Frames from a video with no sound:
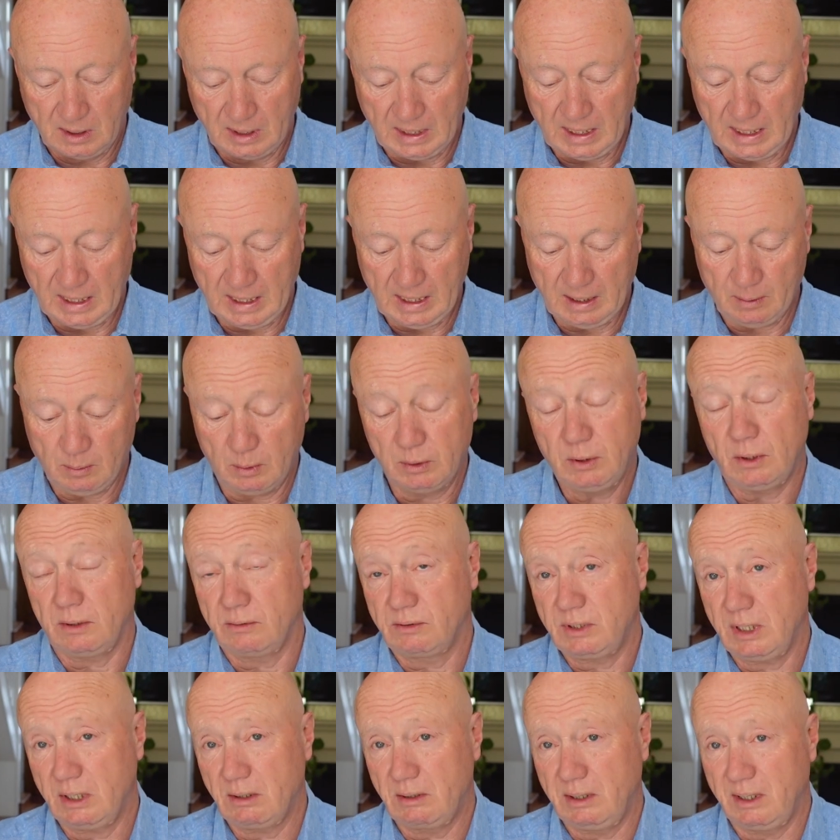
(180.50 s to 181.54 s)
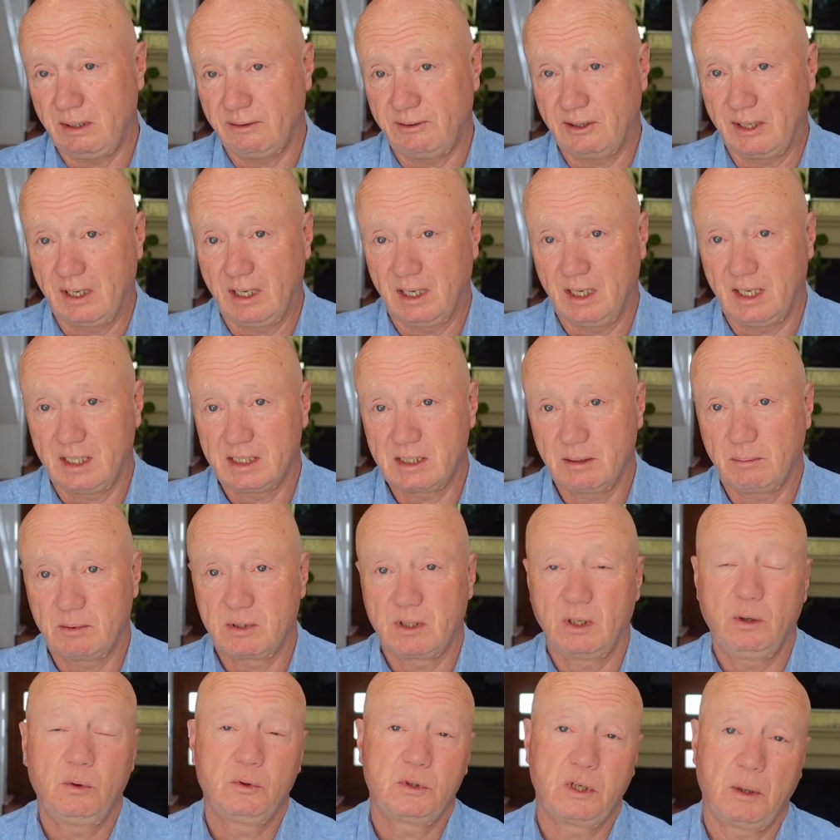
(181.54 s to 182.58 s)
well, not totally the final item,
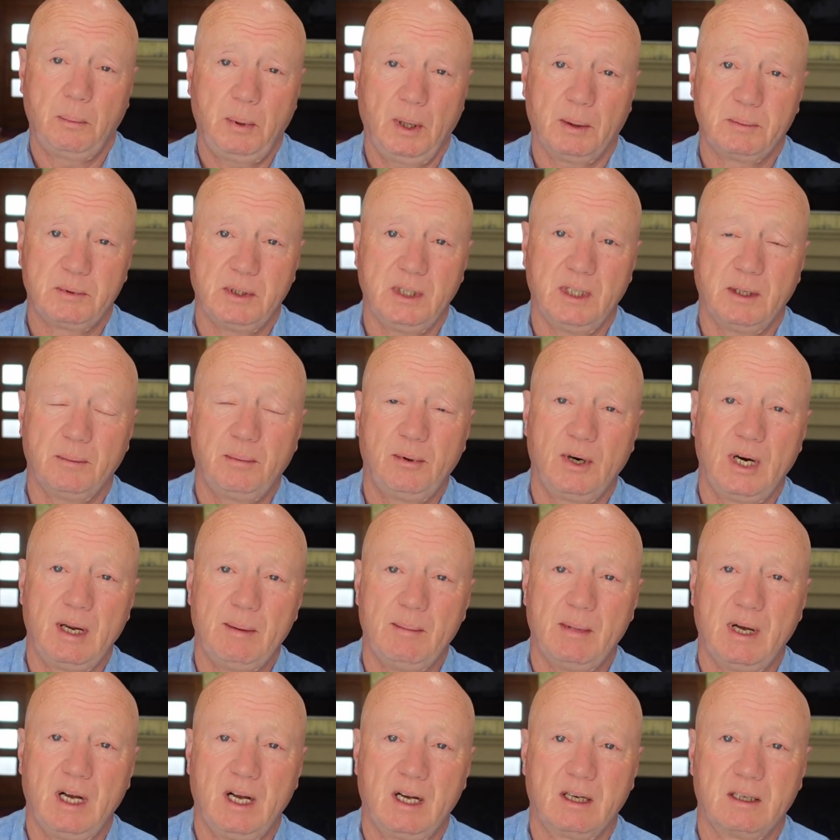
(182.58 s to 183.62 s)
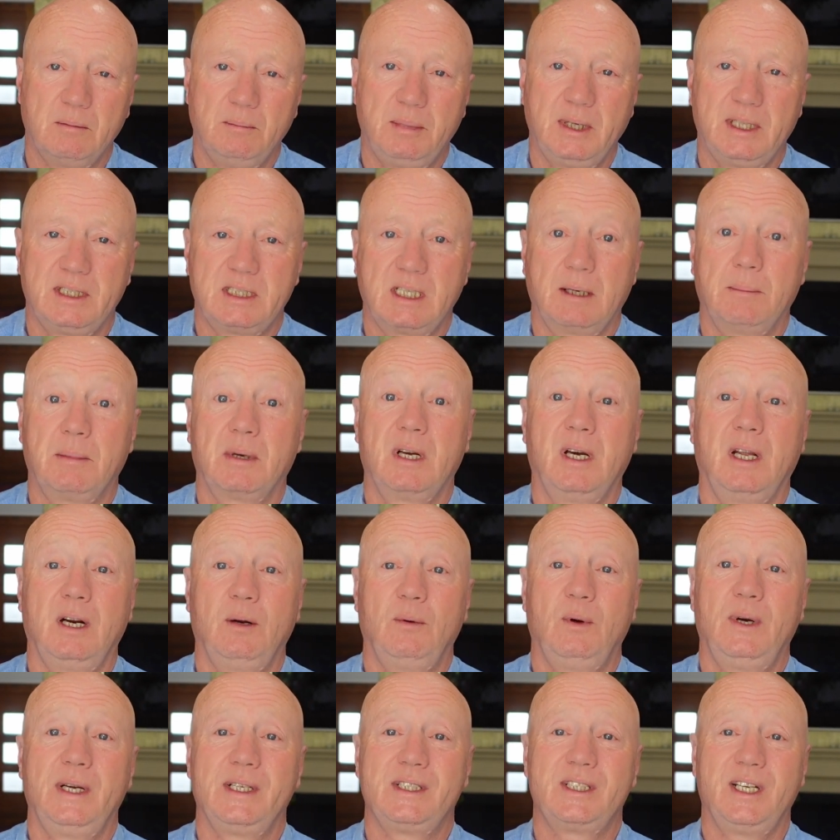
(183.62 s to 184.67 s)
because I also popped into Primark and picked up a
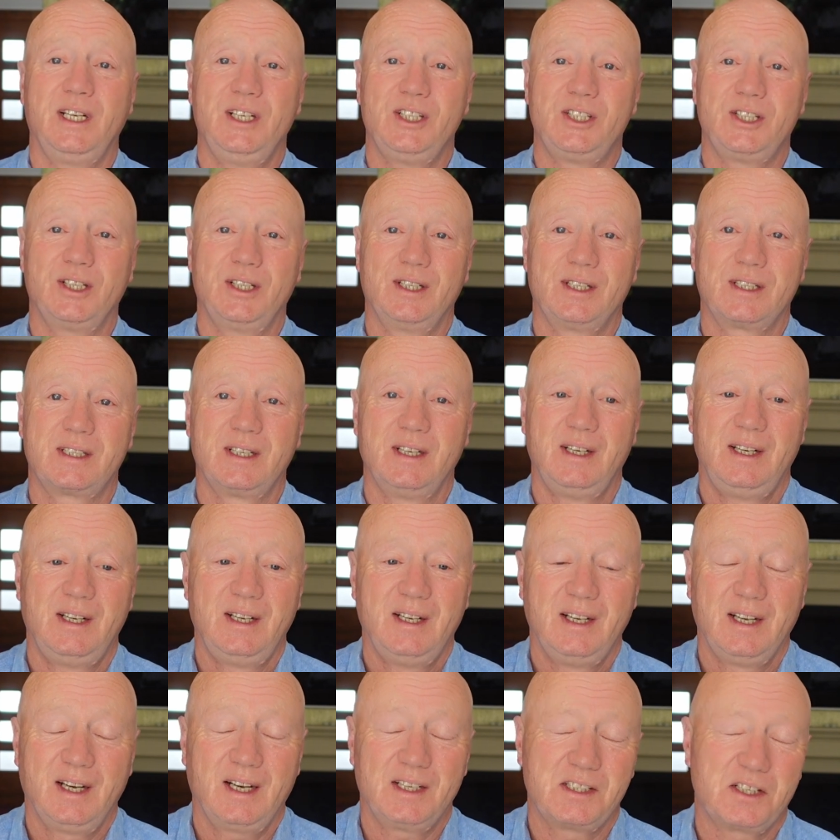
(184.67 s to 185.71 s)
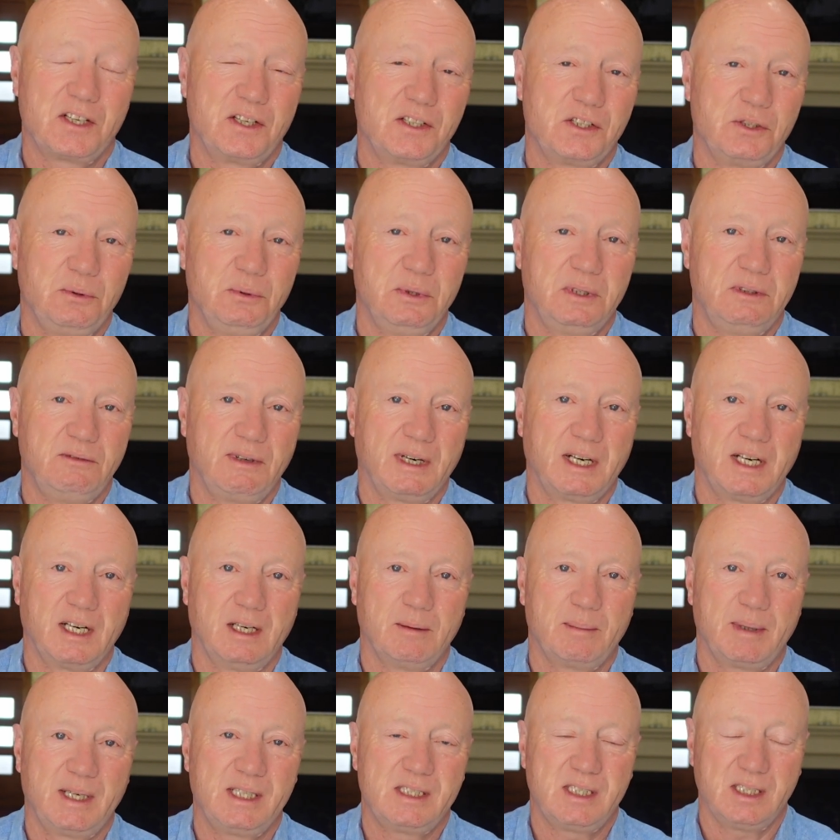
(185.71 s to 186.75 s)
couple of white t-shirts, as I do on a
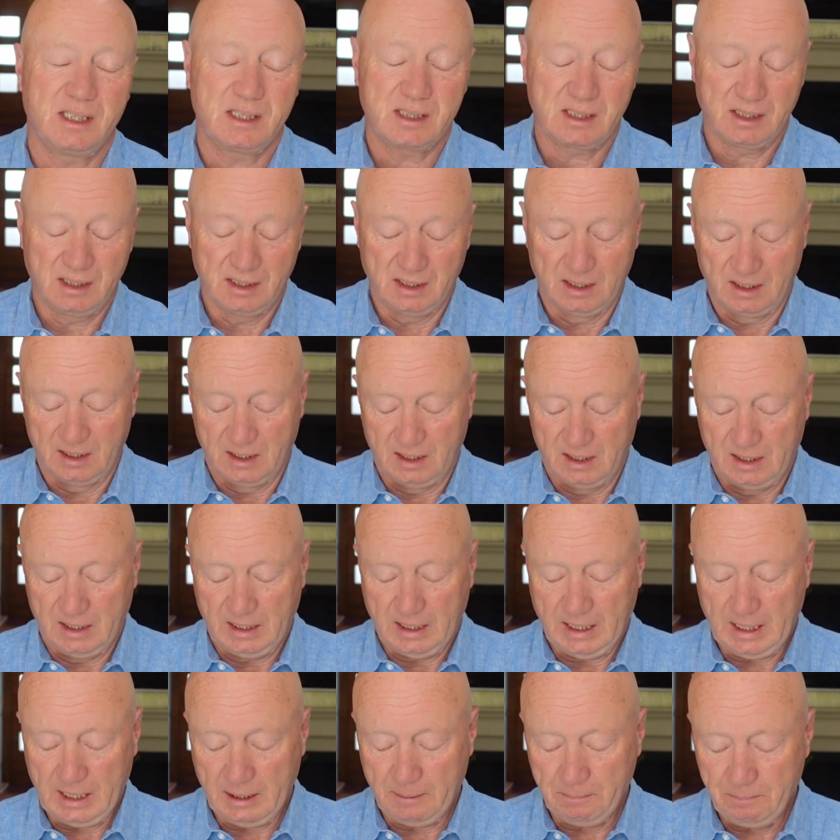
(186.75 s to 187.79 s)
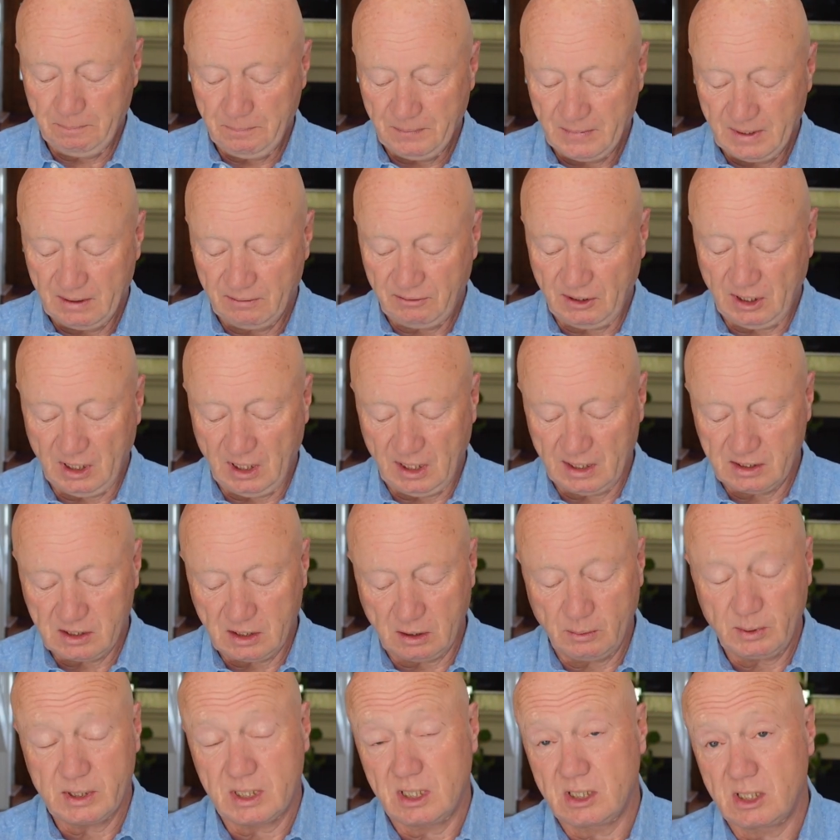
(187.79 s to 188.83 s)
regular basis. Final
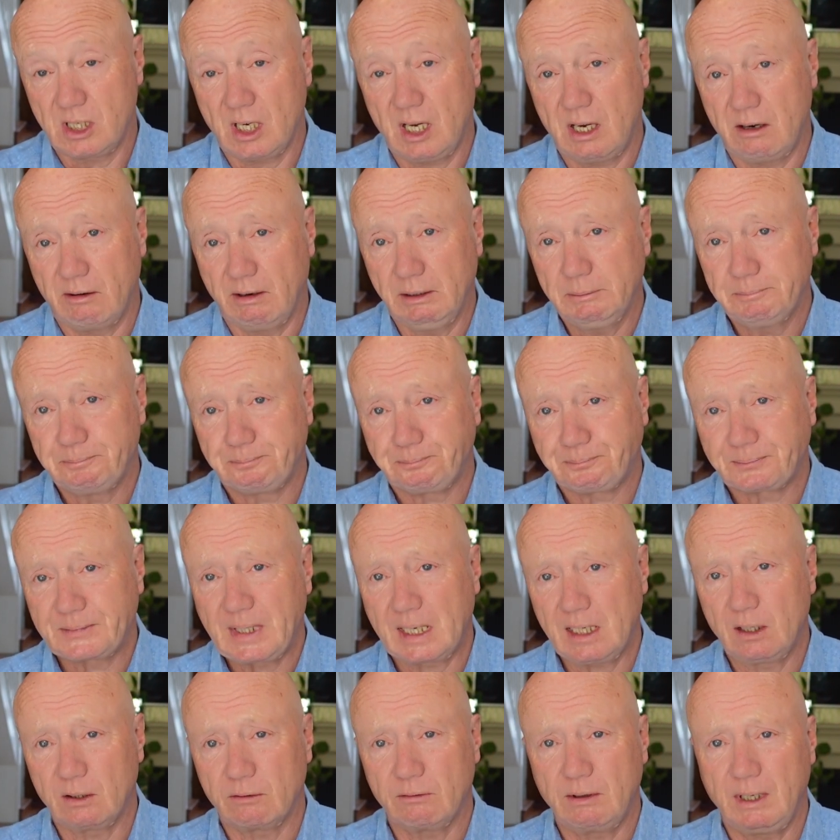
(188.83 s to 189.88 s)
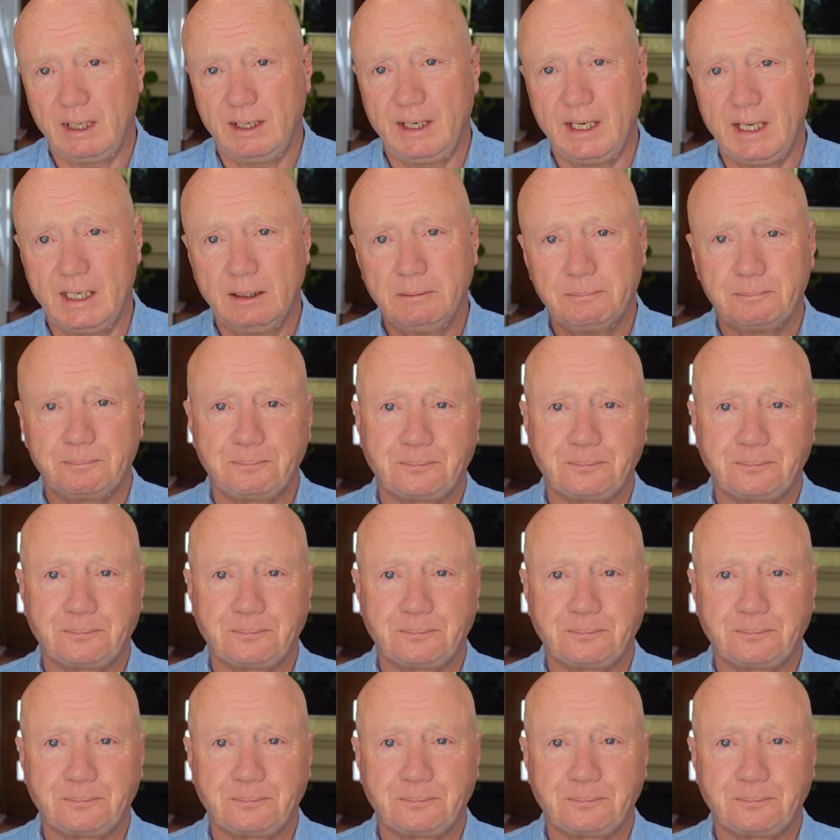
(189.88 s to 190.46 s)
item, I went to Zara, had a look around there,